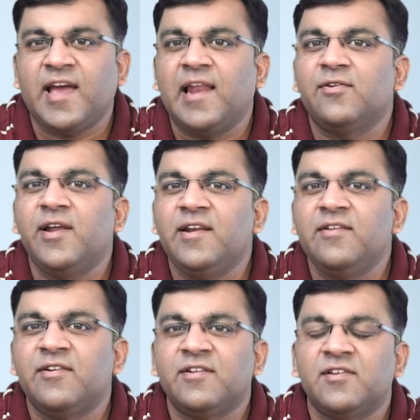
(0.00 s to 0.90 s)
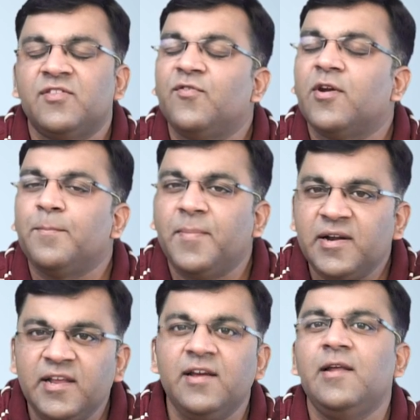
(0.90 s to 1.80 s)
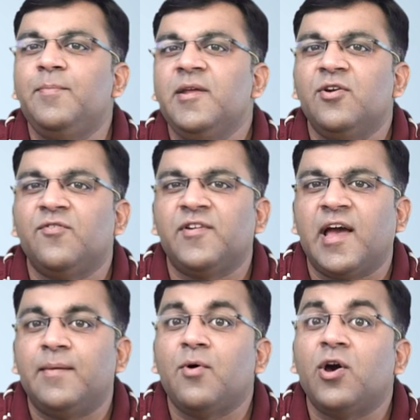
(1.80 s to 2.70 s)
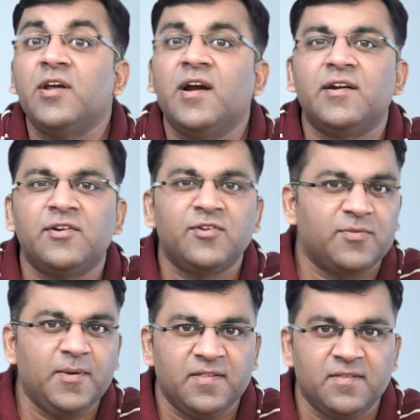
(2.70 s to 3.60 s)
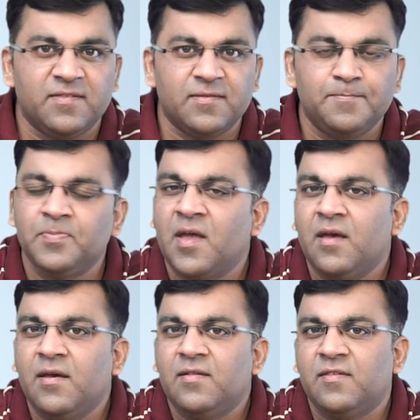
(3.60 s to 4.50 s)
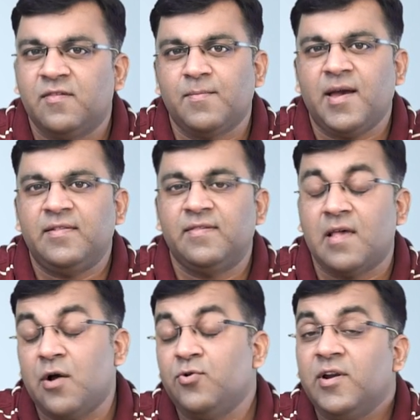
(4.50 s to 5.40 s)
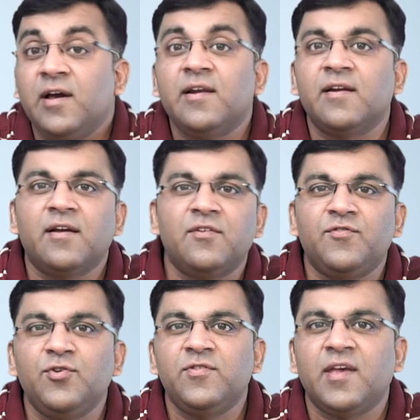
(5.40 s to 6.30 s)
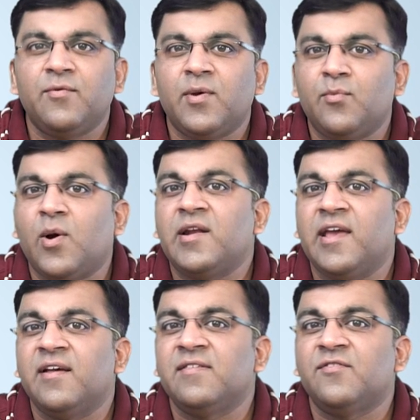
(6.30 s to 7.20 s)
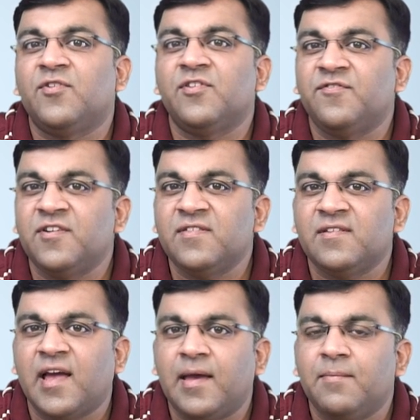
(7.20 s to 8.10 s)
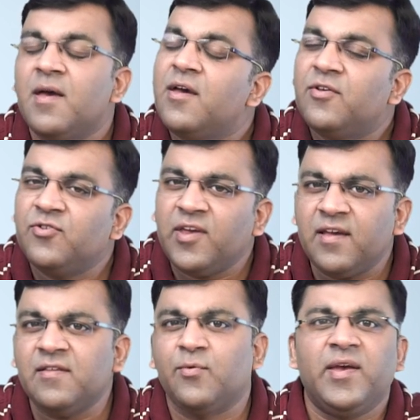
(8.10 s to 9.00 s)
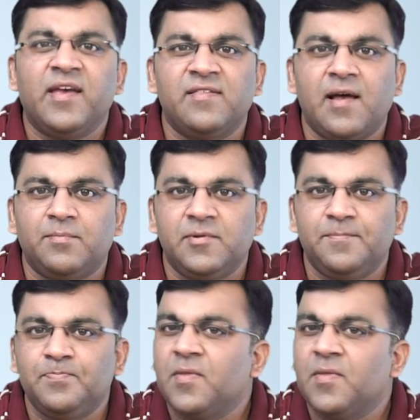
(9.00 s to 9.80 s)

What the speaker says: calculating returns for a particular period of time on a continuous basis. This might sound a little confusing when one hears it for the first time, so here's a quick example.